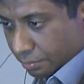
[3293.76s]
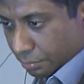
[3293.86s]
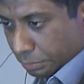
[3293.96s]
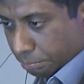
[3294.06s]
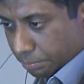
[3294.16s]

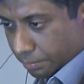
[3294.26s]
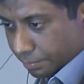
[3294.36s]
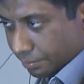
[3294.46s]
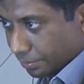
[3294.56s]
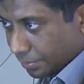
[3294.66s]
whoop,
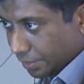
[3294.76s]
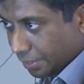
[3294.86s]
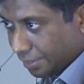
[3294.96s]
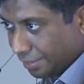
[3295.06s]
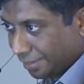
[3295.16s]

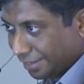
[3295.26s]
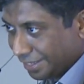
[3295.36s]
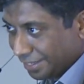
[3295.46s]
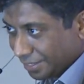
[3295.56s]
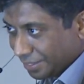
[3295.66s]

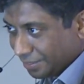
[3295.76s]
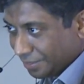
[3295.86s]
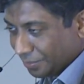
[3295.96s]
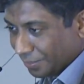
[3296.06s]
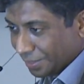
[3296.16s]

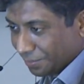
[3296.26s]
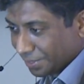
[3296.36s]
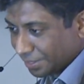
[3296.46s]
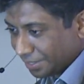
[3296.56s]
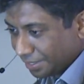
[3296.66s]
didn't quite
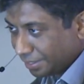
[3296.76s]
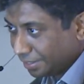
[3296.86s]
work there.